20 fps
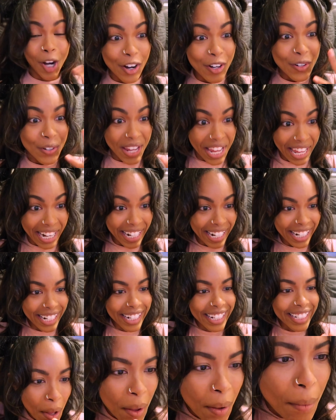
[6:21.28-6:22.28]
are you
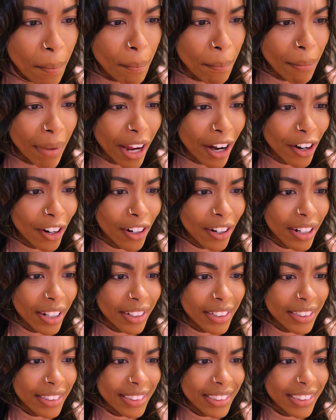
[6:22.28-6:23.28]
kidding?
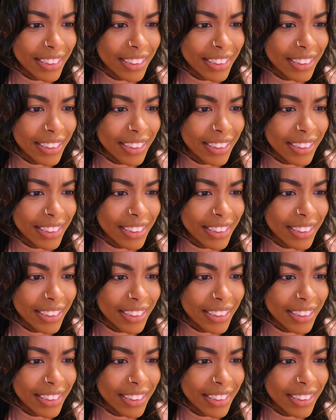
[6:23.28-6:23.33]
Mare